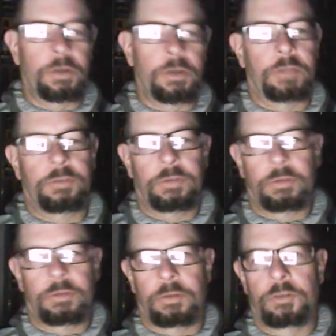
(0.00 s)
and
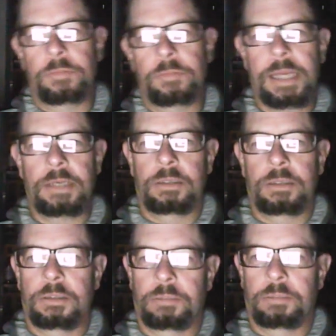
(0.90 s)
you may
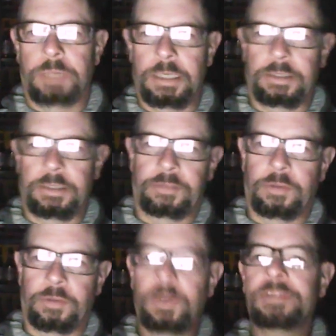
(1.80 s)
Bucky Dent say,
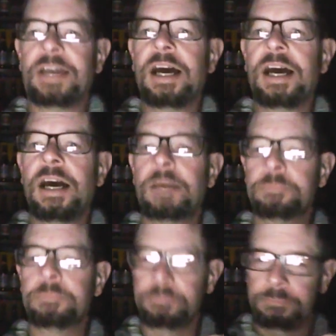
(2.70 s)
"What's
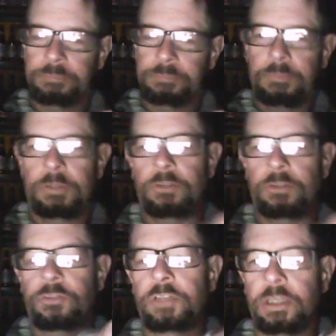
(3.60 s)
up?"
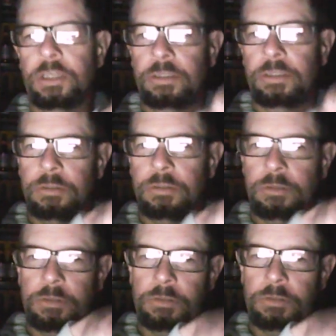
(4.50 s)
Just chilling,
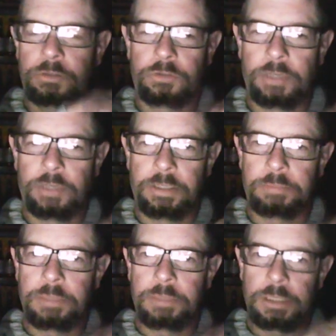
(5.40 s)
drinking a
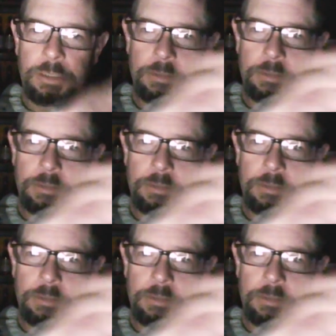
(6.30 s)
bud.